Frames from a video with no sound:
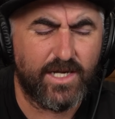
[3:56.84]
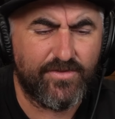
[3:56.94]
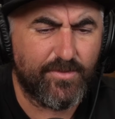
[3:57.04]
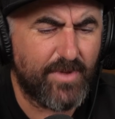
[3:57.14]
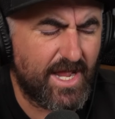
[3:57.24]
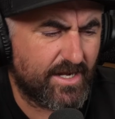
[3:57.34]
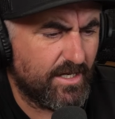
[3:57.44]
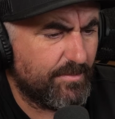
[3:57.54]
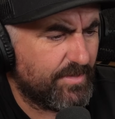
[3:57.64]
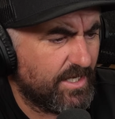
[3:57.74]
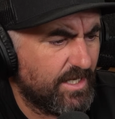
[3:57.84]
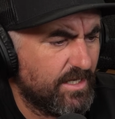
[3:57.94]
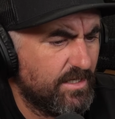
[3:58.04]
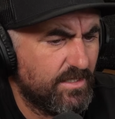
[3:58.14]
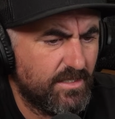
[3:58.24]
And the backup,
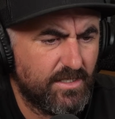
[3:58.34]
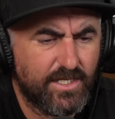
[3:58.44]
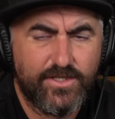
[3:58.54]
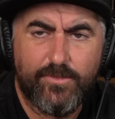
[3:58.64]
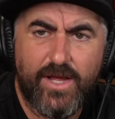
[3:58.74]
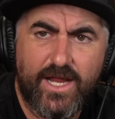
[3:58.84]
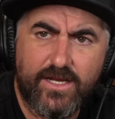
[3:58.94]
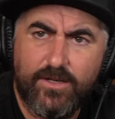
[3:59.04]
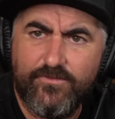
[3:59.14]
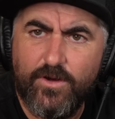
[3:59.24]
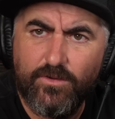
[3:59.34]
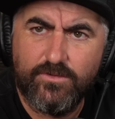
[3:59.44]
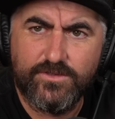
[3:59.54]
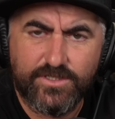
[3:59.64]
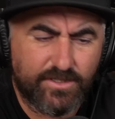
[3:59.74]
uh, and the backup
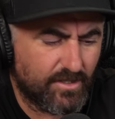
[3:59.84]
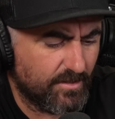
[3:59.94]
vocals and the